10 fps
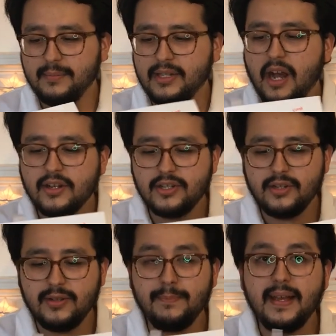taught
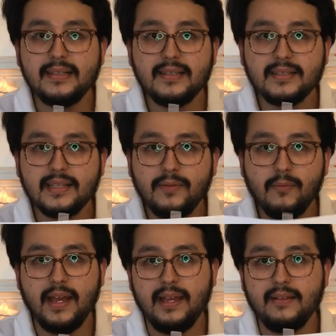you the basics of a
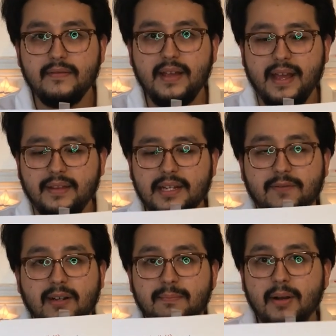wave and the
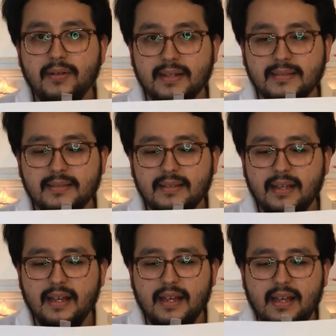different components.
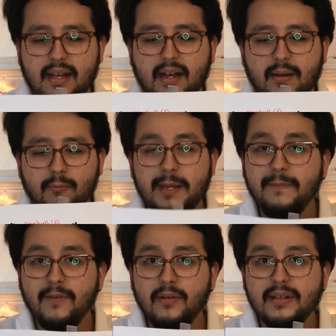We
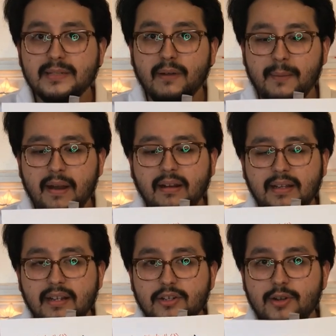focus
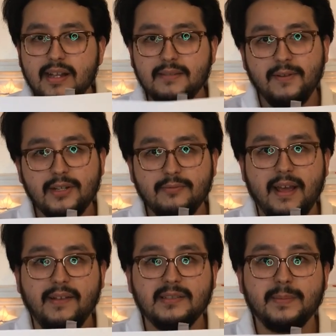primarily on transverse
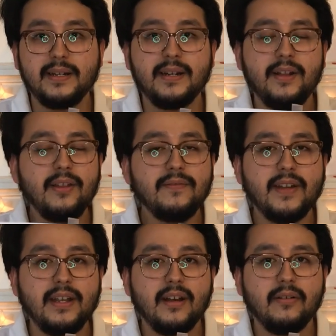waves, but in another
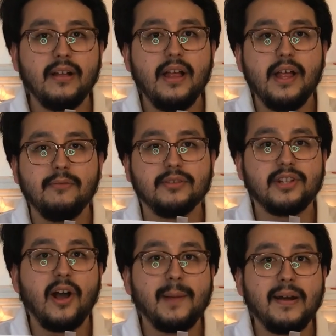video, we'll
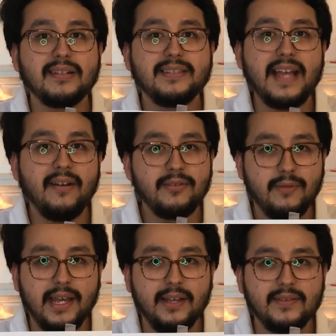talk about sound
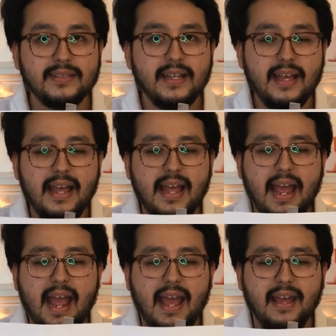waves
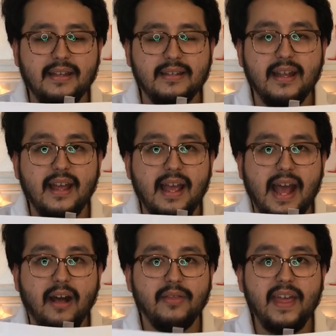and
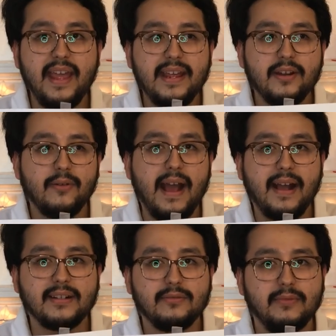how they
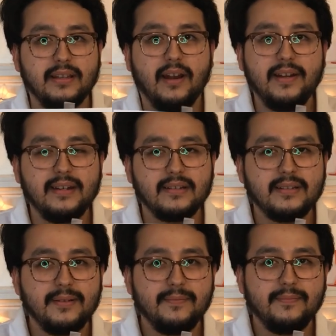interact with our ears.